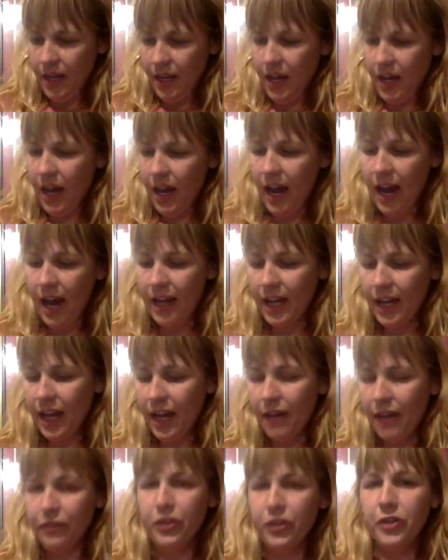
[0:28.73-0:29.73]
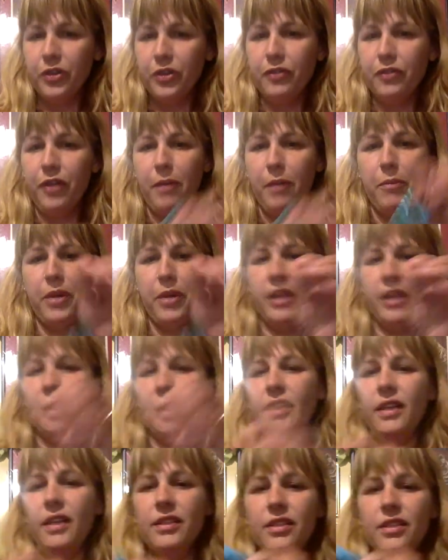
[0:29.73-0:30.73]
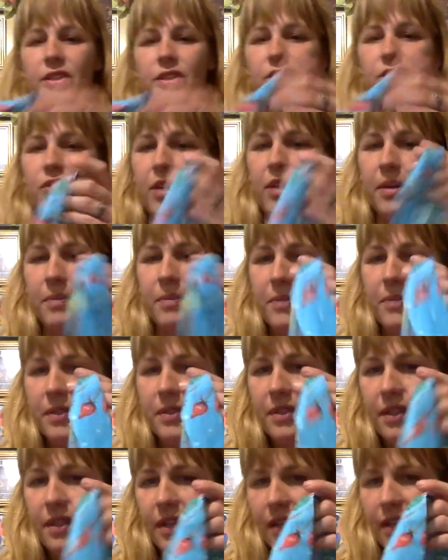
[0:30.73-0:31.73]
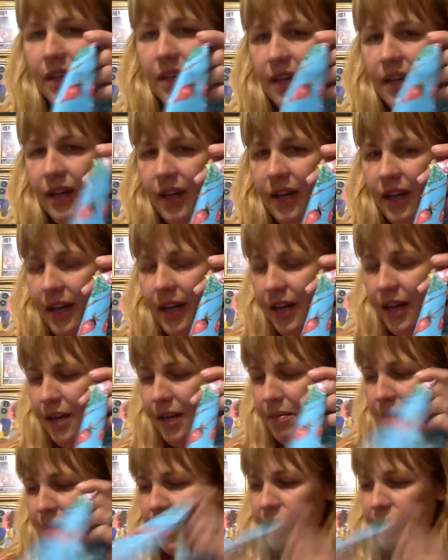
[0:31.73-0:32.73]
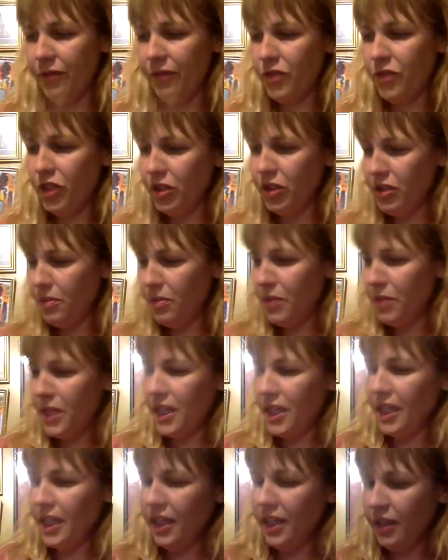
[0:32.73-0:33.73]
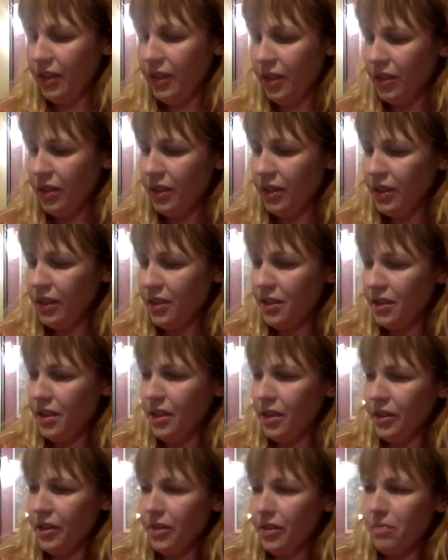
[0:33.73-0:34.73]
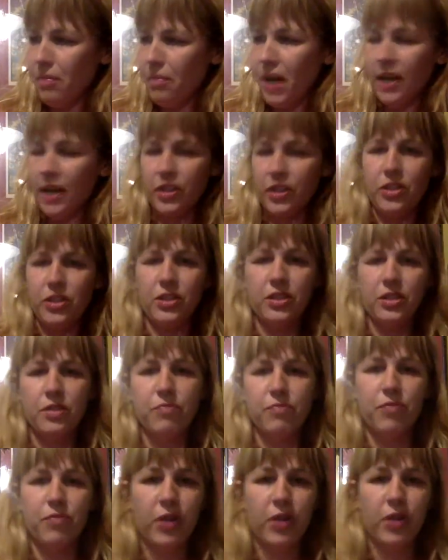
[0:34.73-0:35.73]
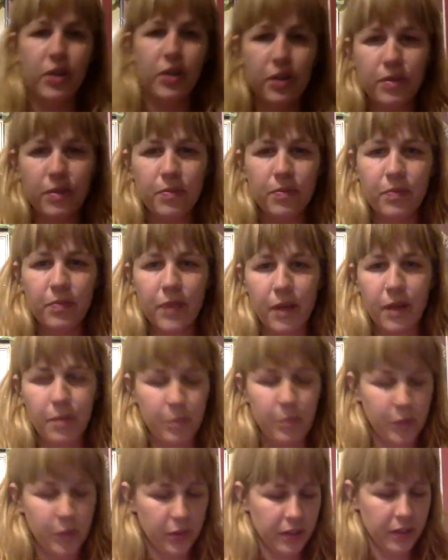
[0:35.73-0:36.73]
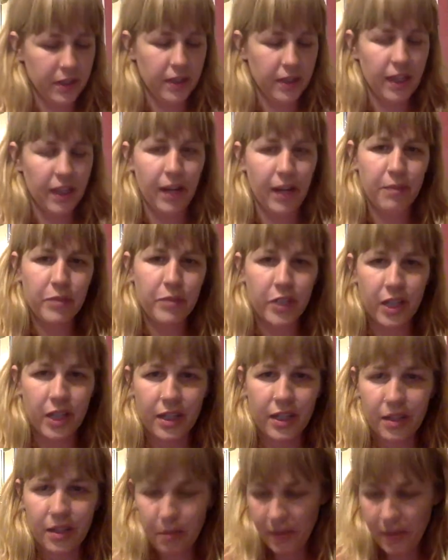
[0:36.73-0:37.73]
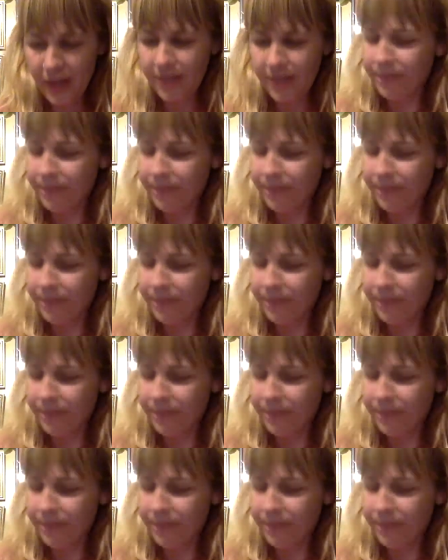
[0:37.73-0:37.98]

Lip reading: I have cut the fabric into strips. And I've chosen particular colours that are going to match the room that I'm putting the lampshade up in.